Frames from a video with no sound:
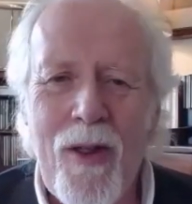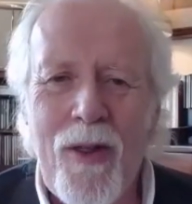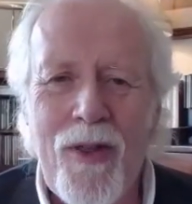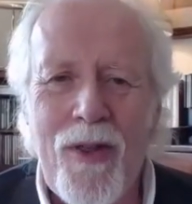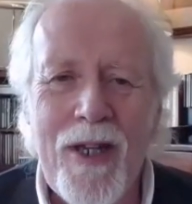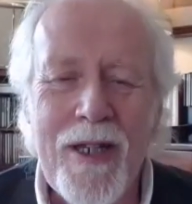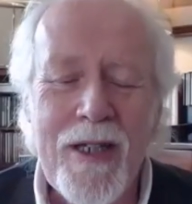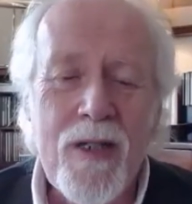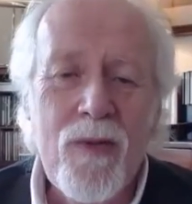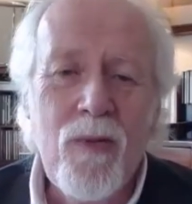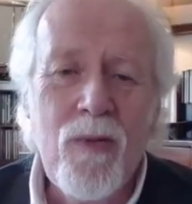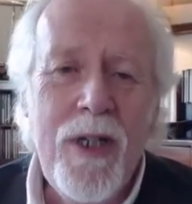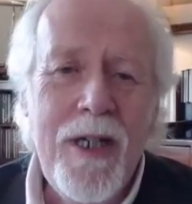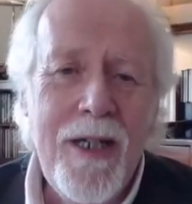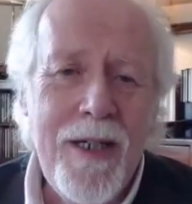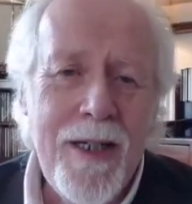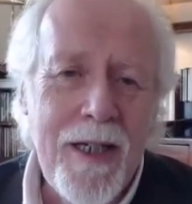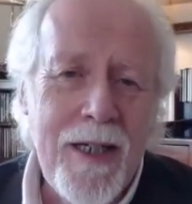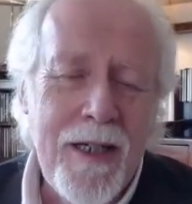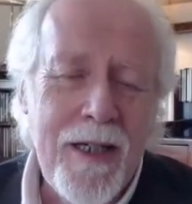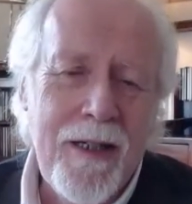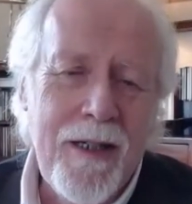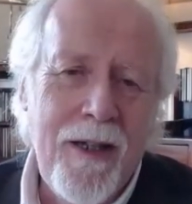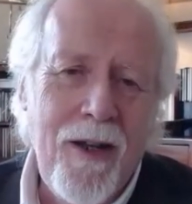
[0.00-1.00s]
things we
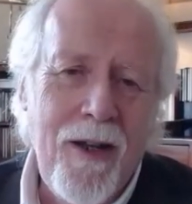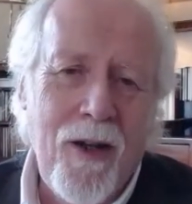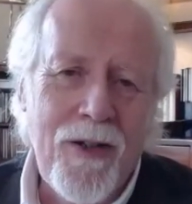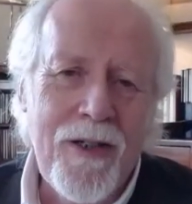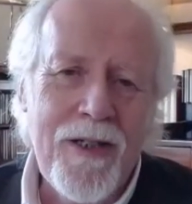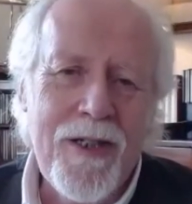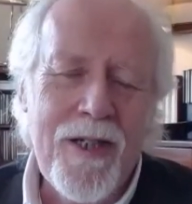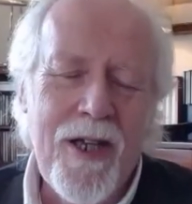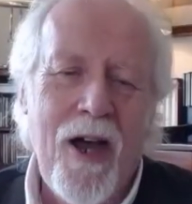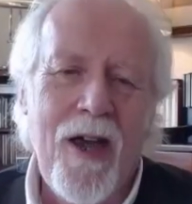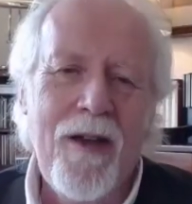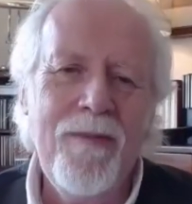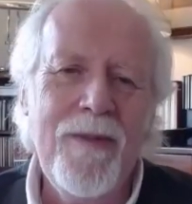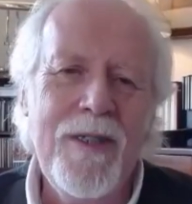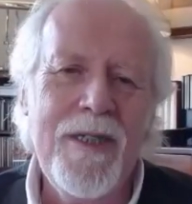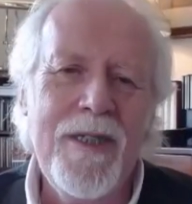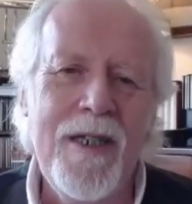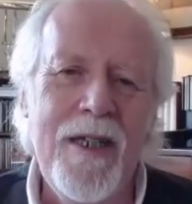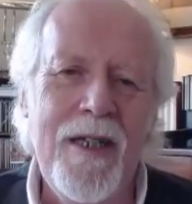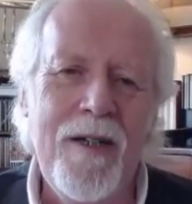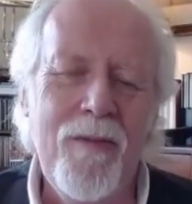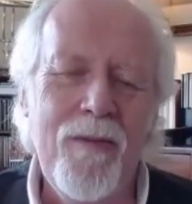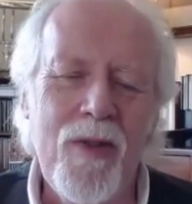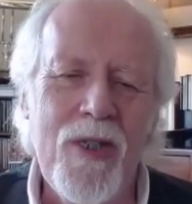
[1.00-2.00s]
did on Time
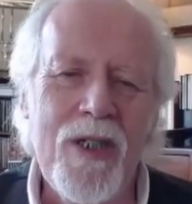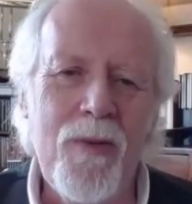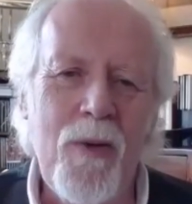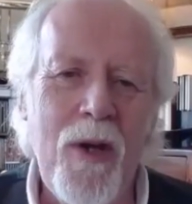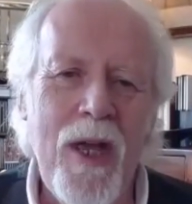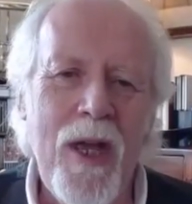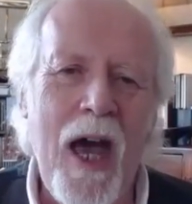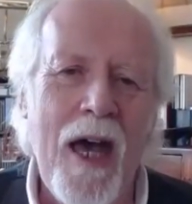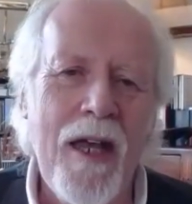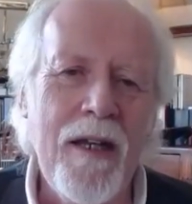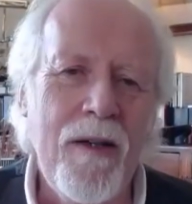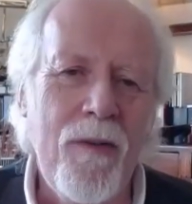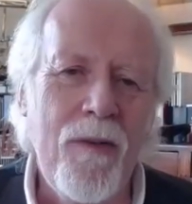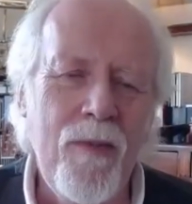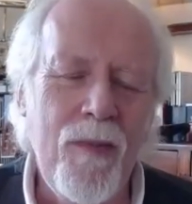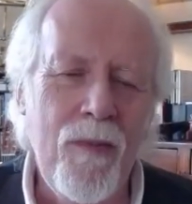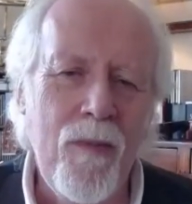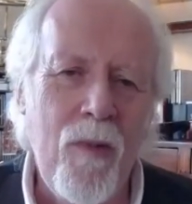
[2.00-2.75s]
Team was we had a